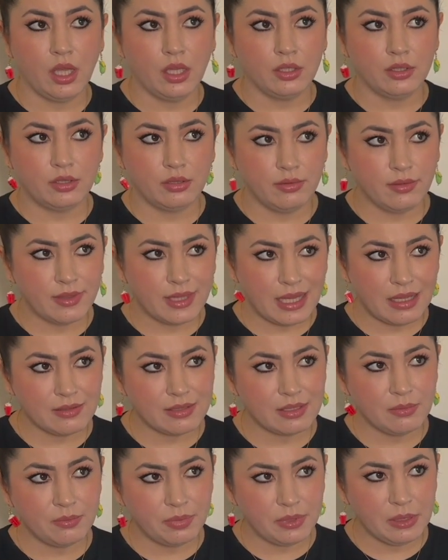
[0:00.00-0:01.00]

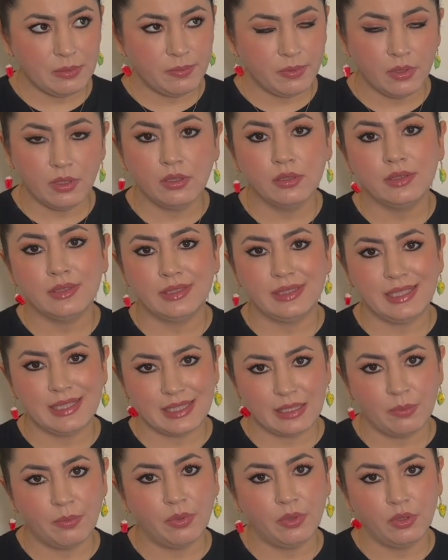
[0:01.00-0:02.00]
2,000 people needs
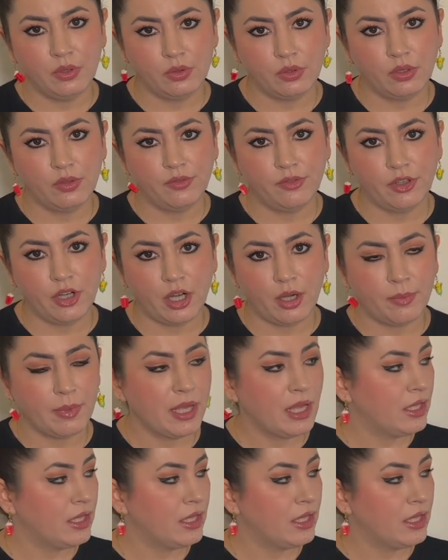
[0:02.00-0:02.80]
a plural verb.